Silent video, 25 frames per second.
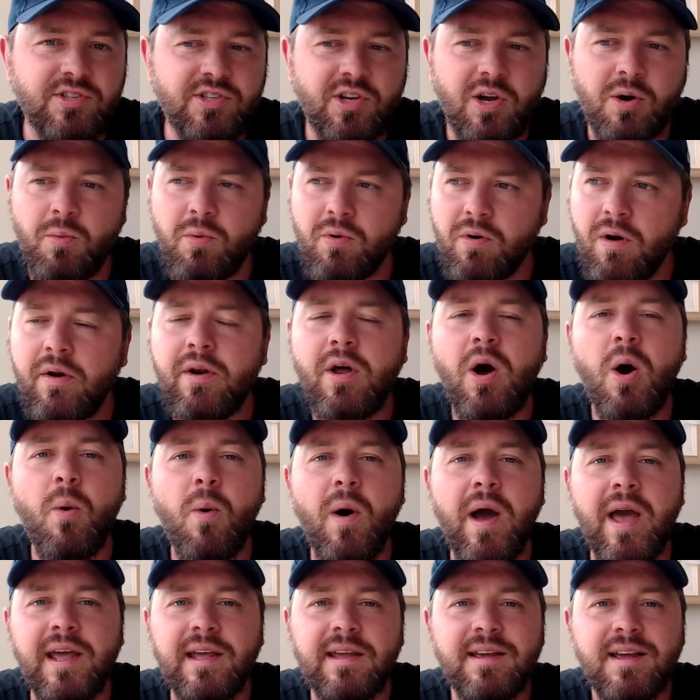So we're on our
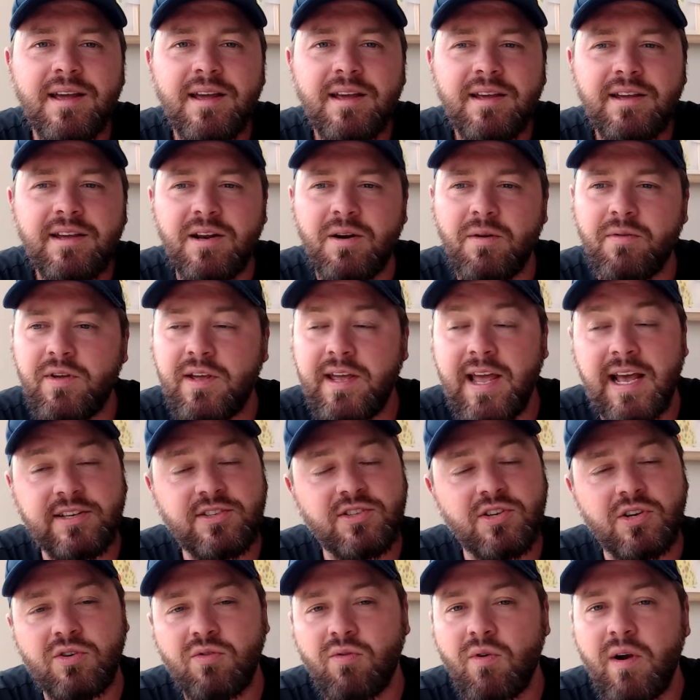way. The
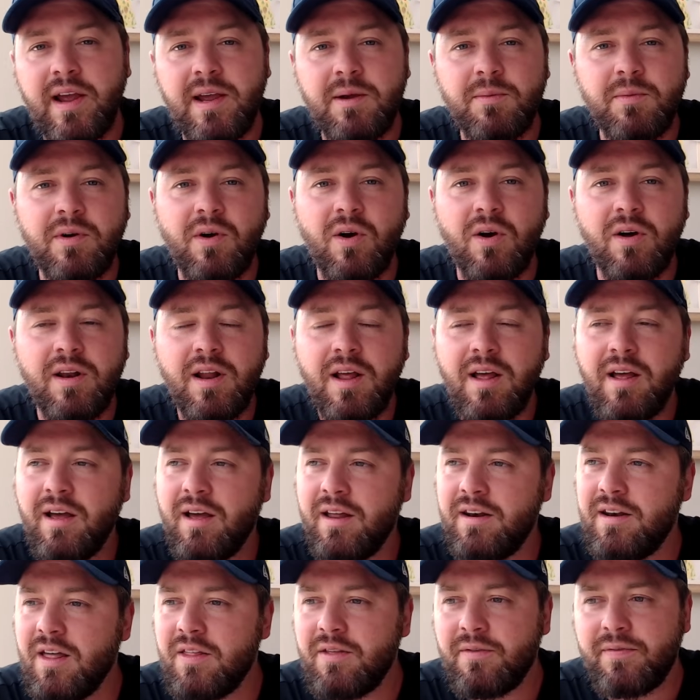guests are great. We've got
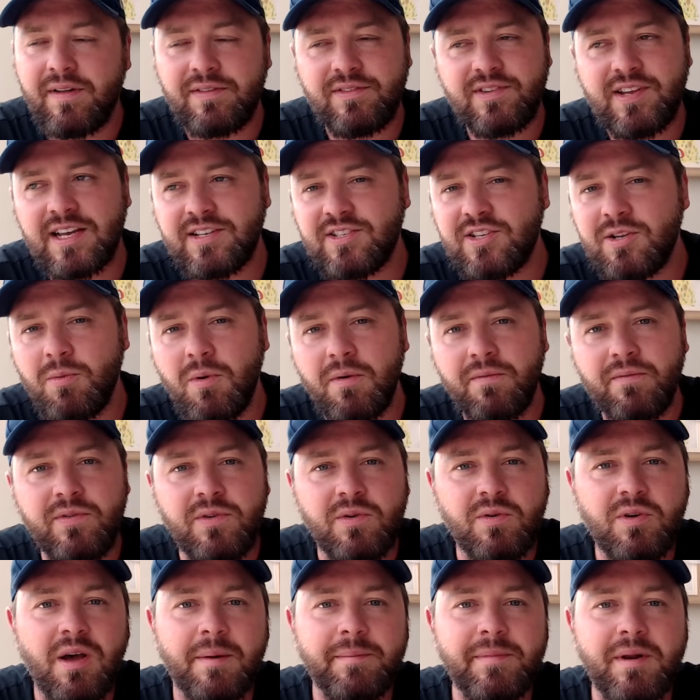another fantastic one for
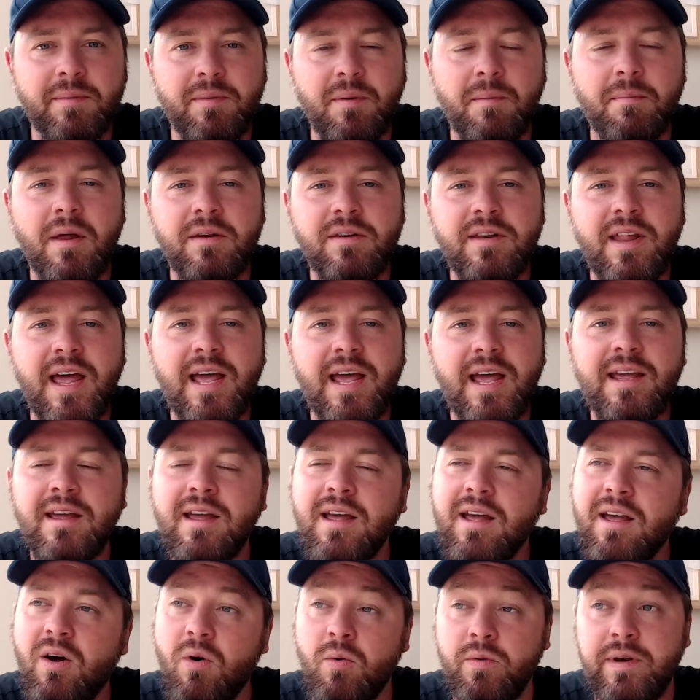you coming up on Monday
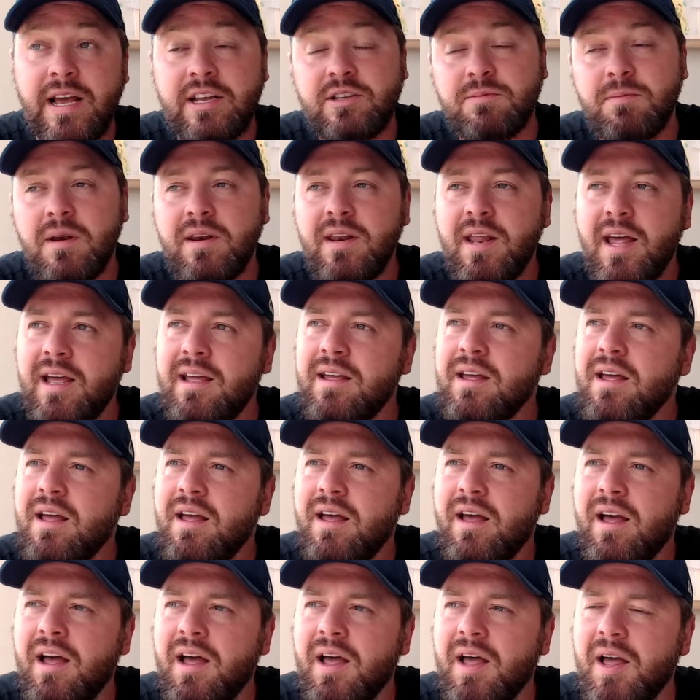or next Monday,
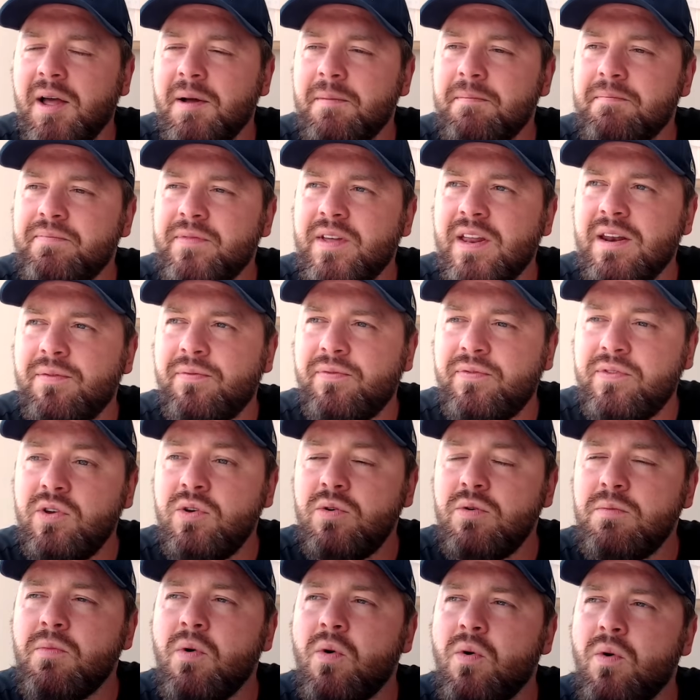and a
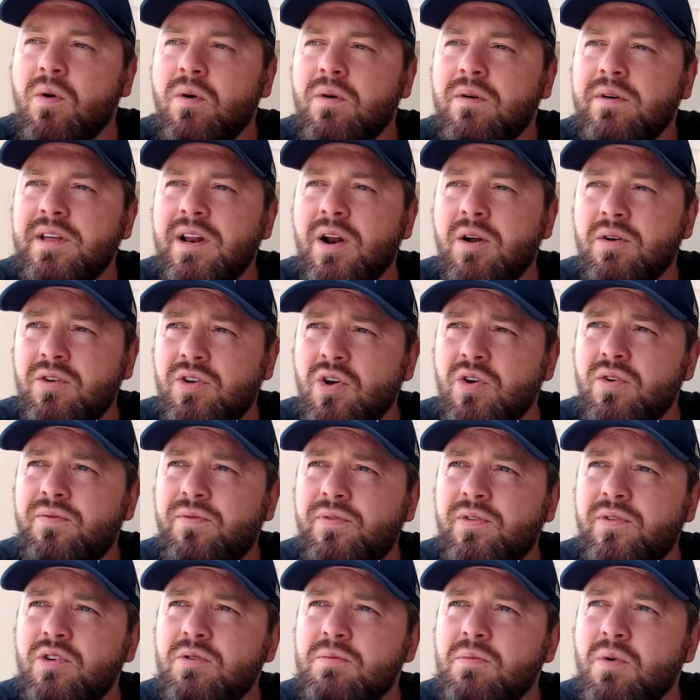few more, good
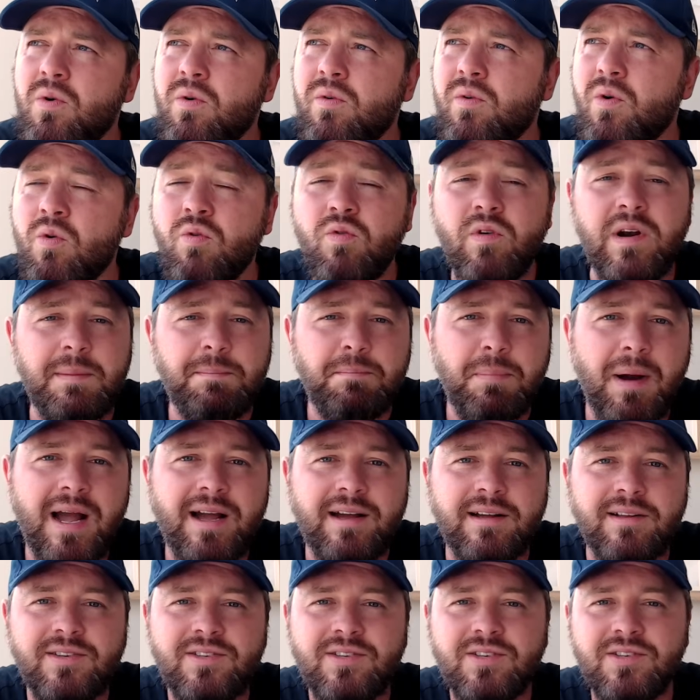few more already
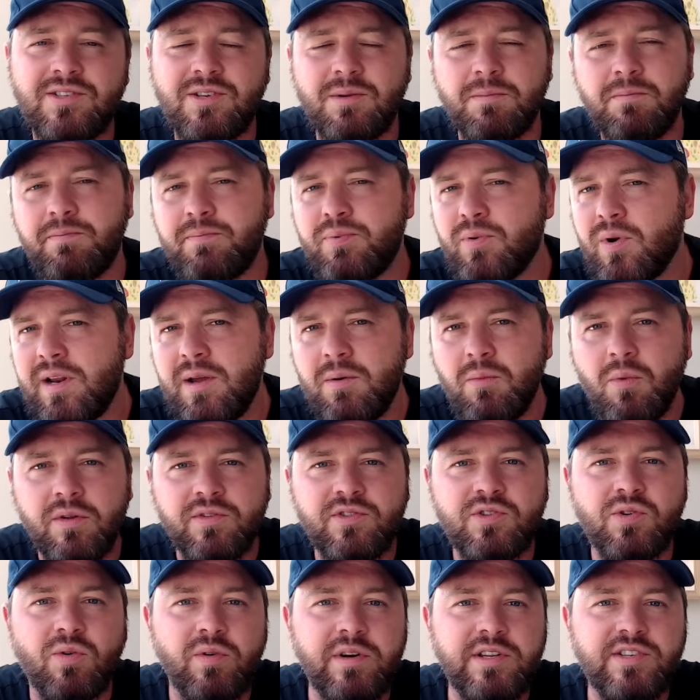banked, some brilliant
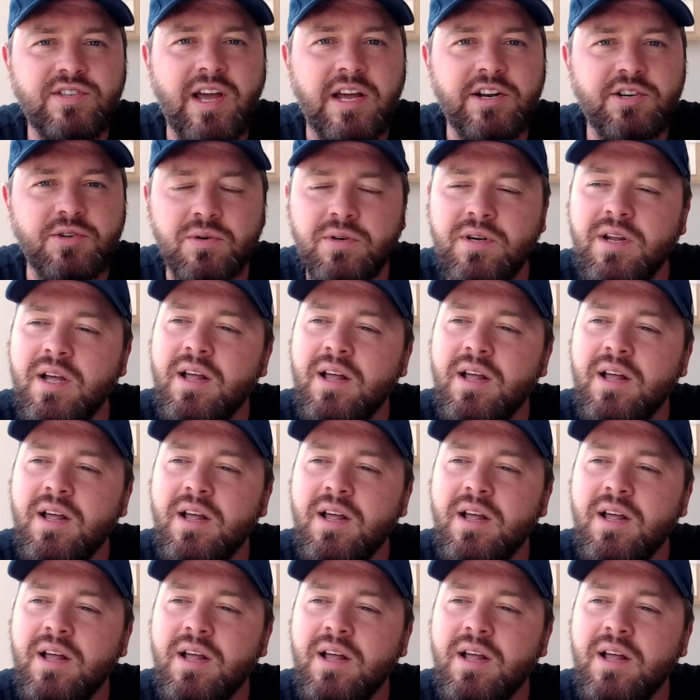ones already scheduled.